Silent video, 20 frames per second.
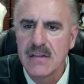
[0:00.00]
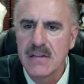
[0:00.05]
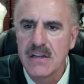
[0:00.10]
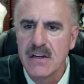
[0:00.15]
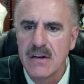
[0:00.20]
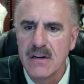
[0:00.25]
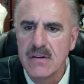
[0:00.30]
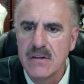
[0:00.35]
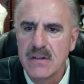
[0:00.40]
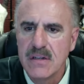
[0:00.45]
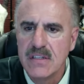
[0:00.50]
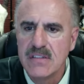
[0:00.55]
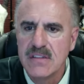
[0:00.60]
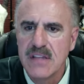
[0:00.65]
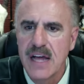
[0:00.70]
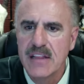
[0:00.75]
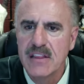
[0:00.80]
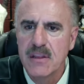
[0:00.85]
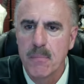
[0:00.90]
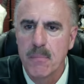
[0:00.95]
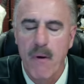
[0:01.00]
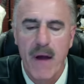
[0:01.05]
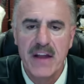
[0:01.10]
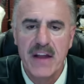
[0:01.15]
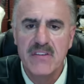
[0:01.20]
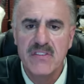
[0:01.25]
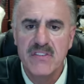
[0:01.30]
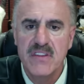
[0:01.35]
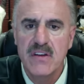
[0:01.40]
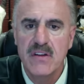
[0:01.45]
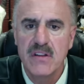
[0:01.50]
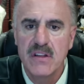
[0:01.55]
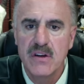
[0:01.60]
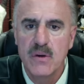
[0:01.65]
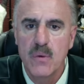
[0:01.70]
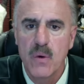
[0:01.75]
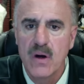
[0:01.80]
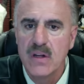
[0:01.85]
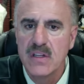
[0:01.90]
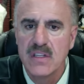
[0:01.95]
you know, is not the brightest eagle in
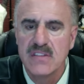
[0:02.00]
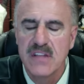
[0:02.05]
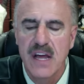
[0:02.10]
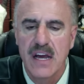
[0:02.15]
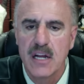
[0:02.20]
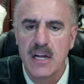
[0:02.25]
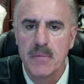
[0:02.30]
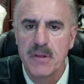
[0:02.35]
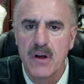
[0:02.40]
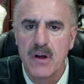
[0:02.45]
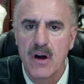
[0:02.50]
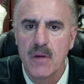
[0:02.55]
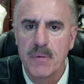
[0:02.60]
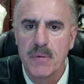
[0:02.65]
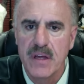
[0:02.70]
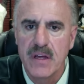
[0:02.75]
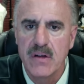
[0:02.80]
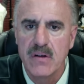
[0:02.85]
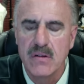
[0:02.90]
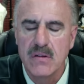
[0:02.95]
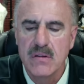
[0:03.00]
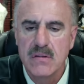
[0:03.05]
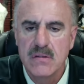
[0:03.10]
the world, it's not going to be the harpy eagle.